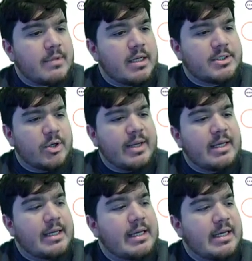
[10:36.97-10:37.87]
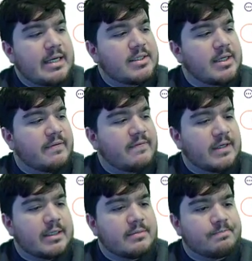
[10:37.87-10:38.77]
So he has a
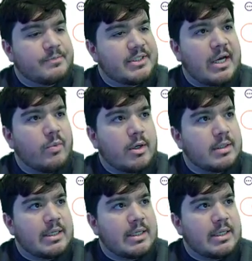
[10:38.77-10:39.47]
fucking cell wall